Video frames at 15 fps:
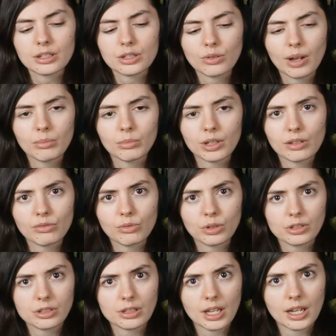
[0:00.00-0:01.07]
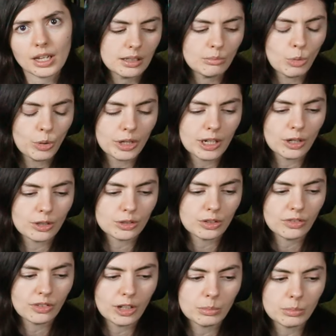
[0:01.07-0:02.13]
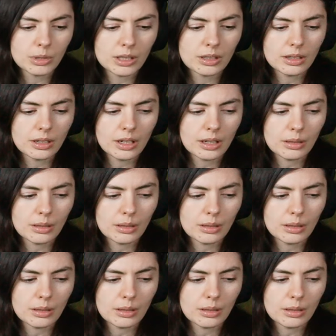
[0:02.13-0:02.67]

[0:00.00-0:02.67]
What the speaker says: So I'm looking forward to that. More character development.